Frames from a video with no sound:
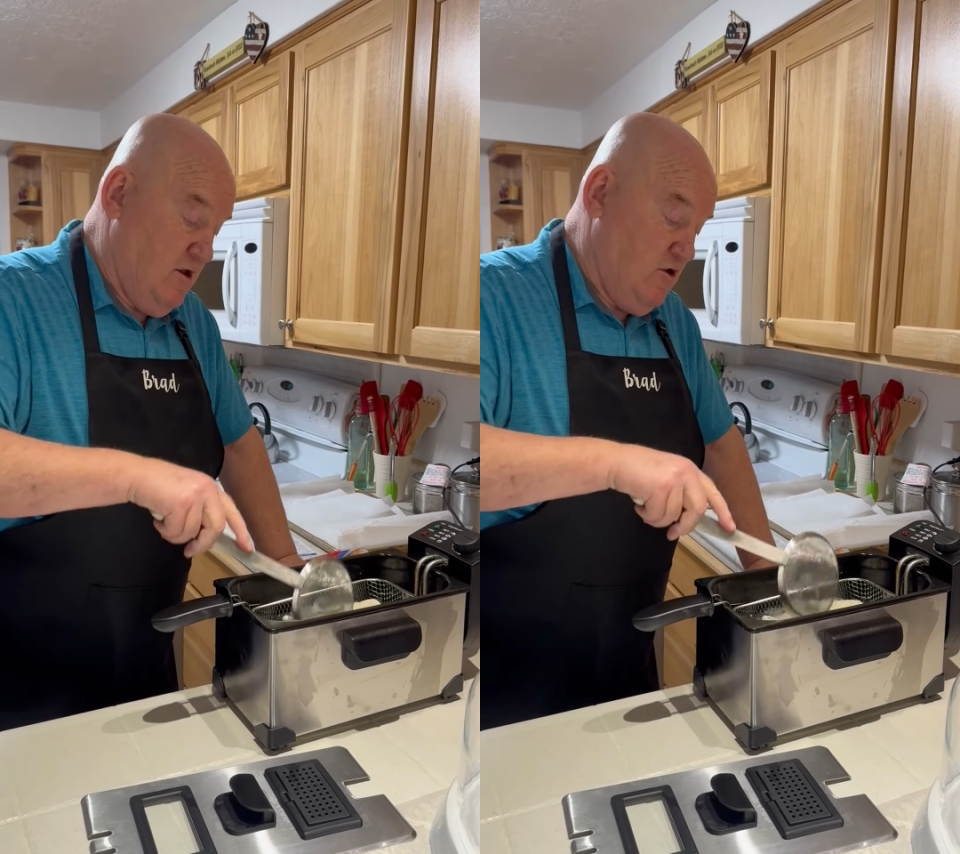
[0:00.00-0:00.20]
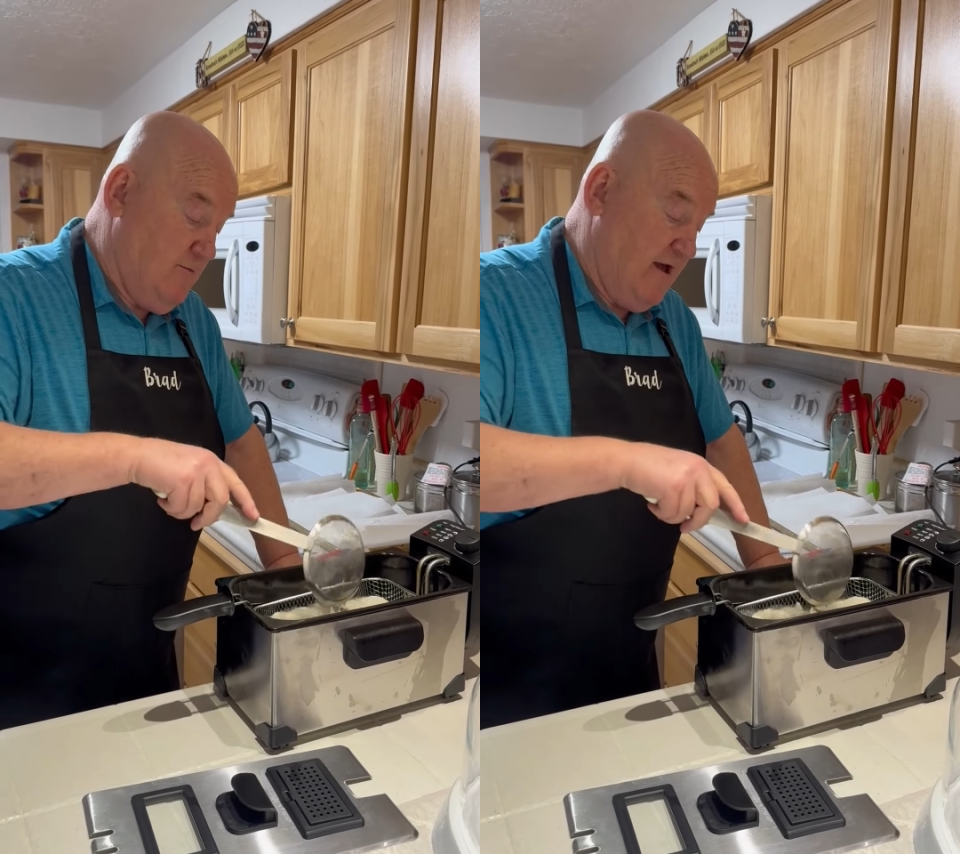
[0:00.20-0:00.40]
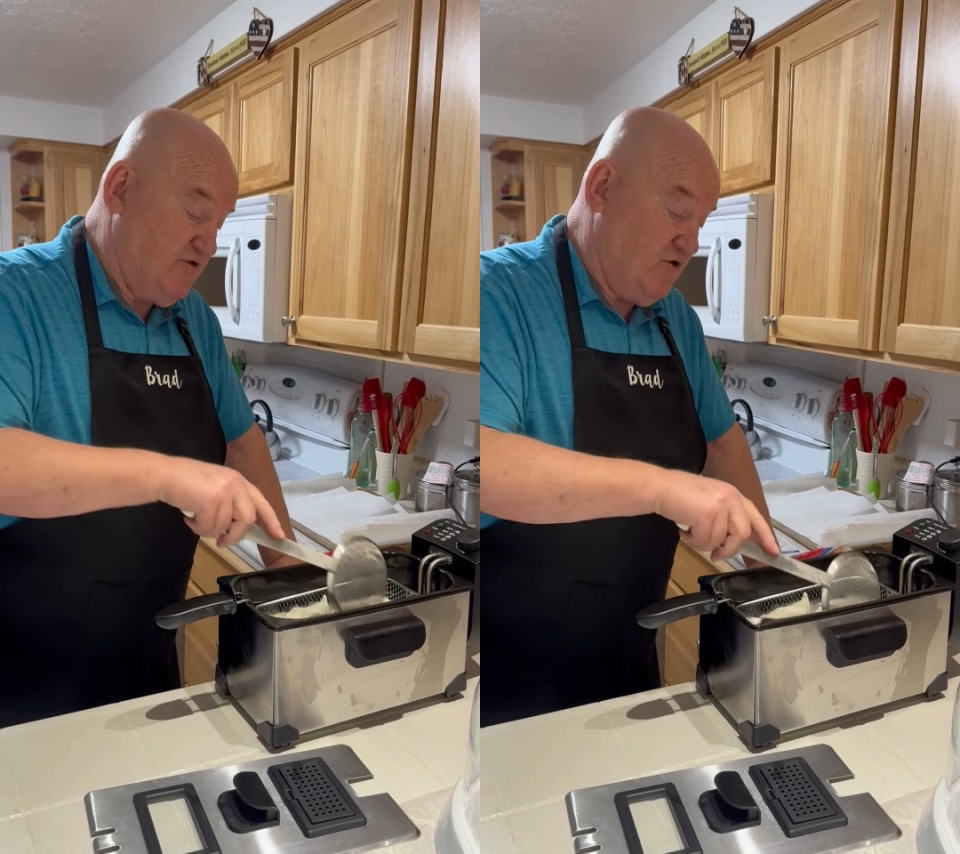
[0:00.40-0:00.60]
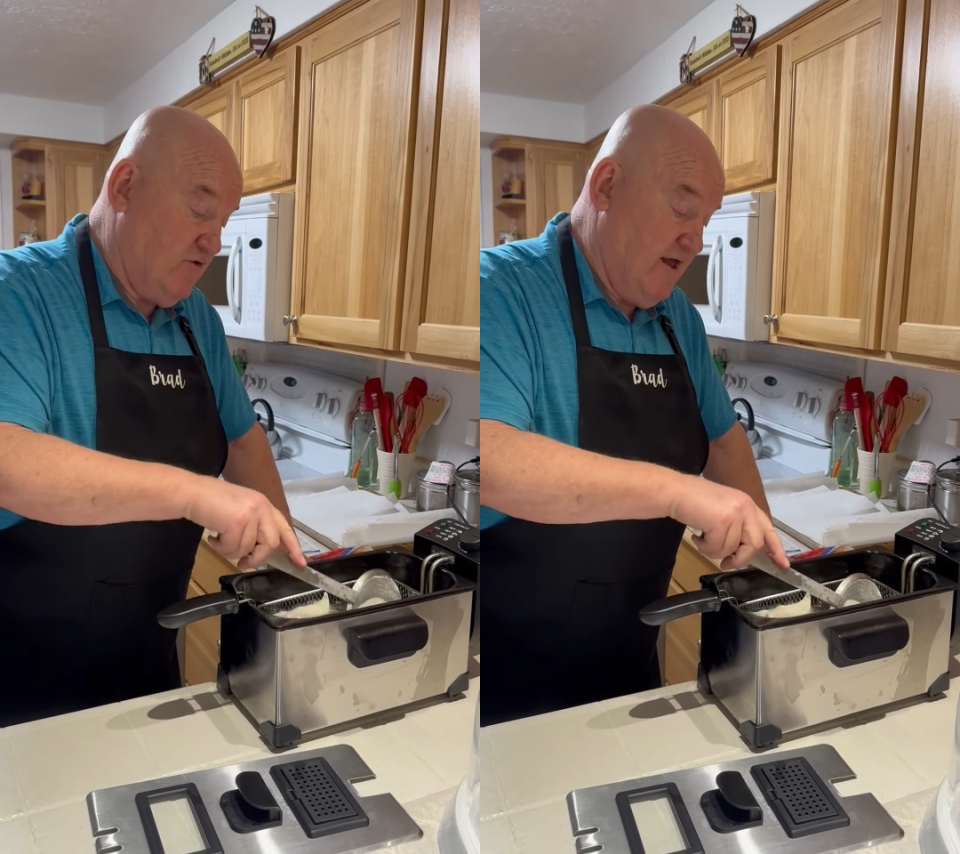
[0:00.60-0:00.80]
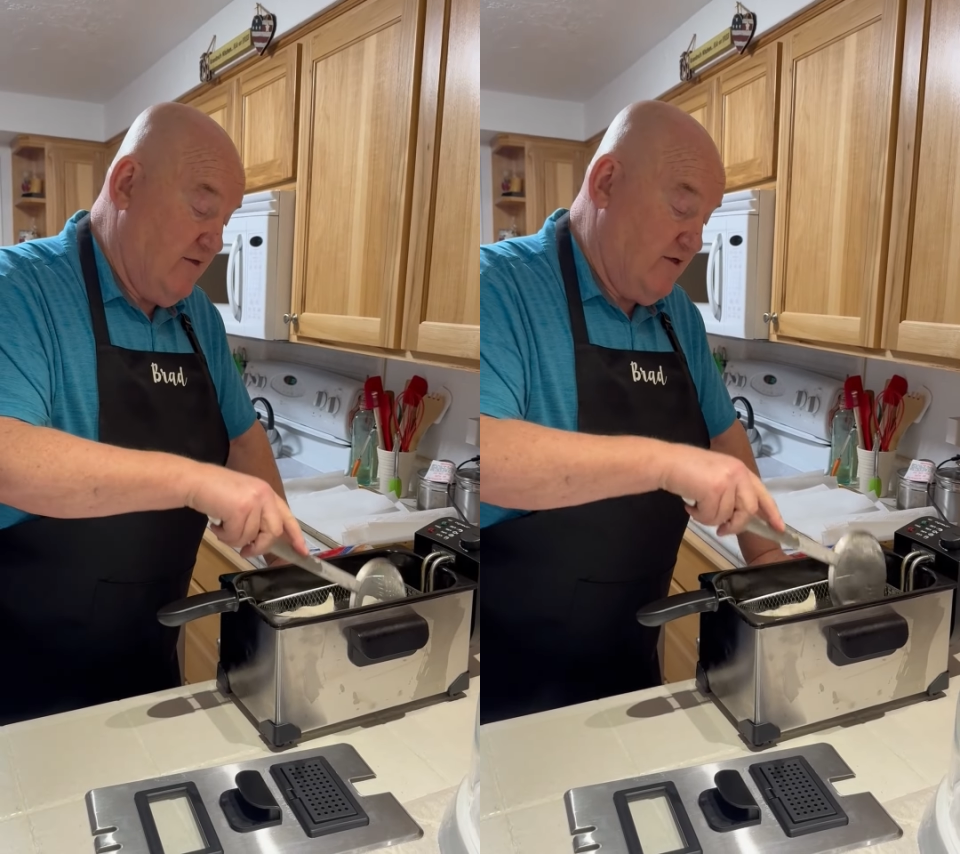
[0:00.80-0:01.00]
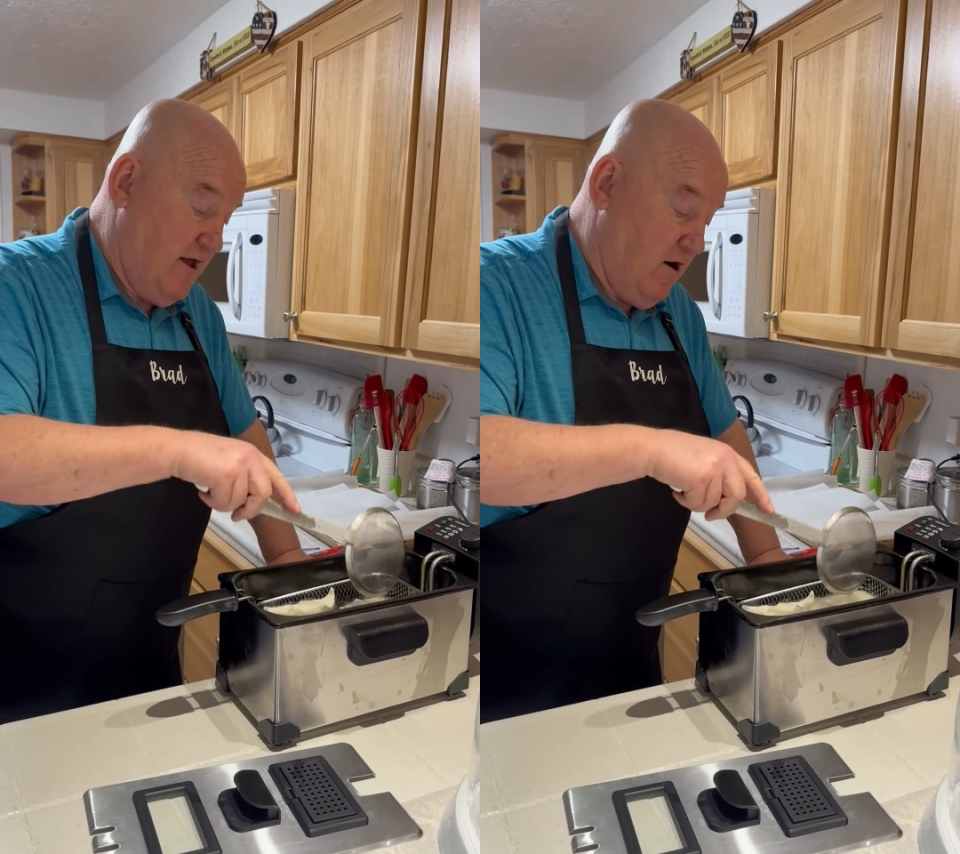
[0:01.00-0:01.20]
you make sure that they